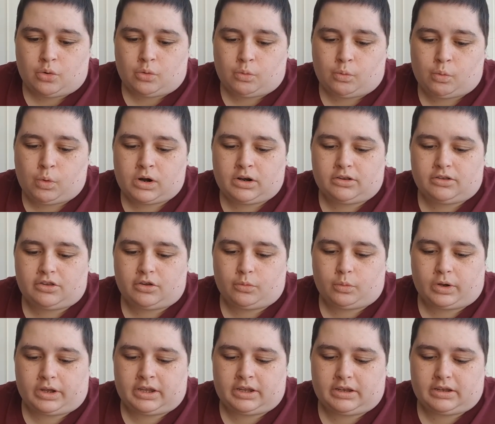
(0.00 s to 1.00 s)
once a
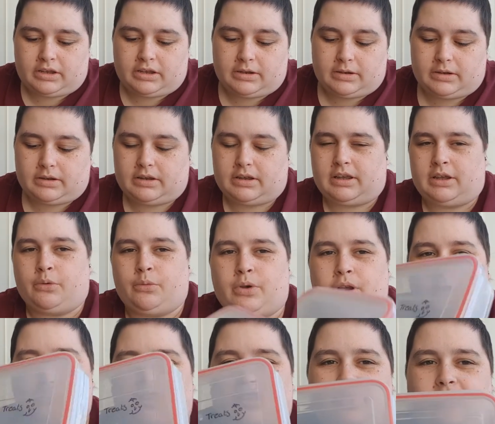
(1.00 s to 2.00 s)
week he'll
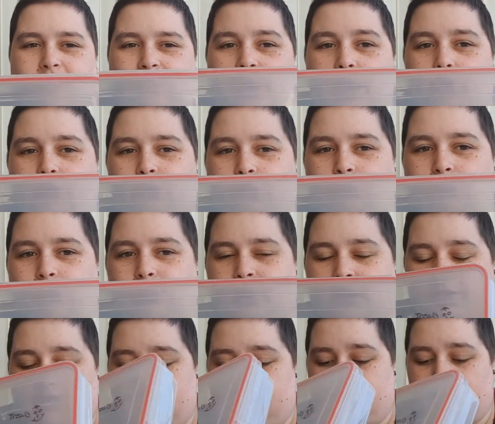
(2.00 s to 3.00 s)
get this scattered through
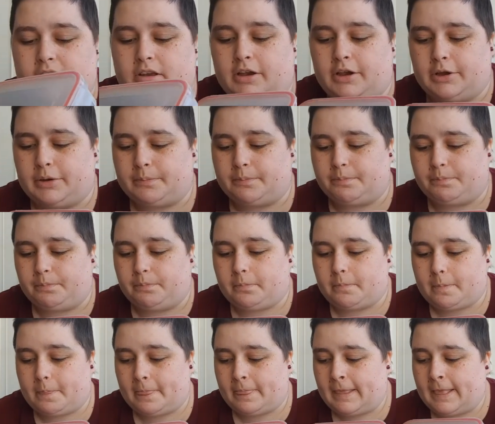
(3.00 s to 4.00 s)
his
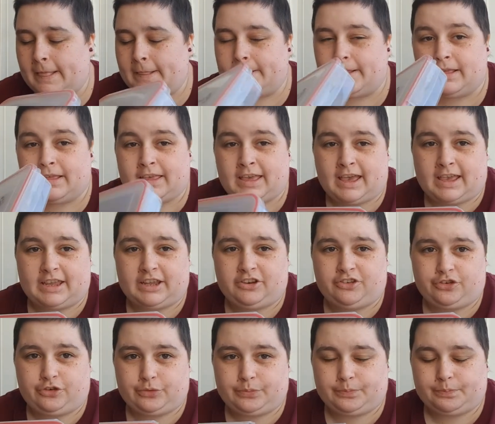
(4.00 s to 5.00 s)

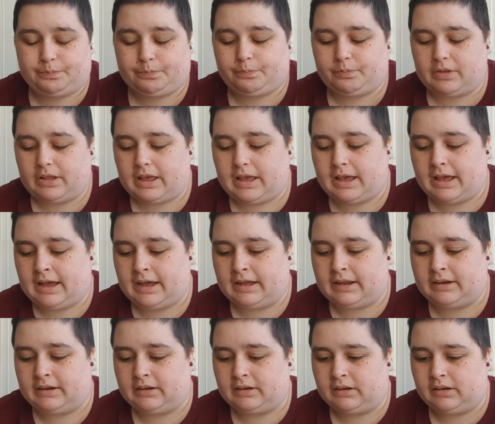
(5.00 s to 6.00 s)
cage,
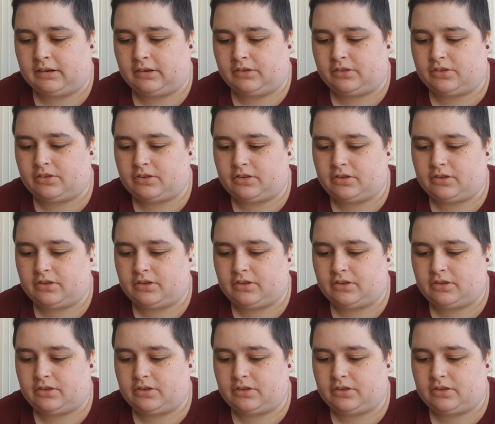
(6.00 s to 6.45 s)
and